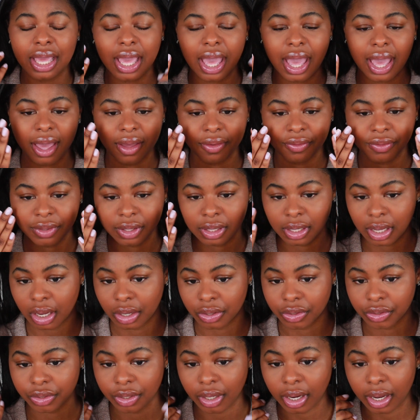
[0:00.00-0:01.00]
heavy
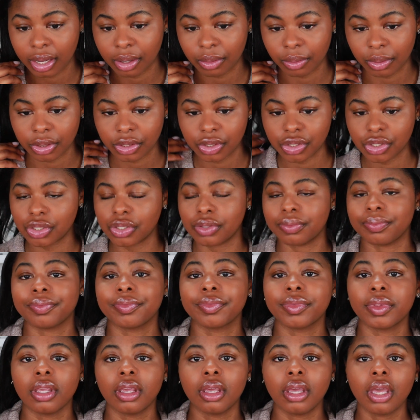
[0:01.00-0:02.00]
under eye, which
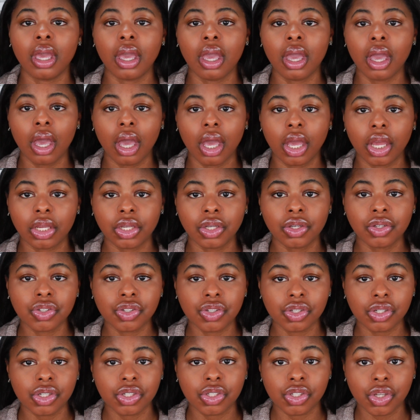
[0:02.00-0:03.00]
I
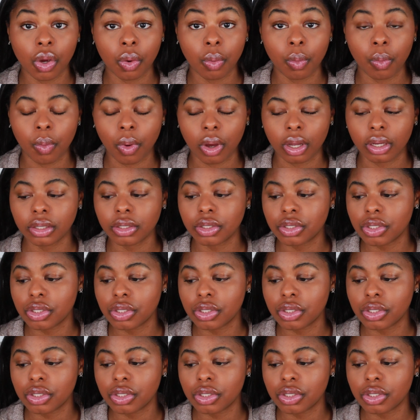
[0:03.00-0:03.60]
usually don't want.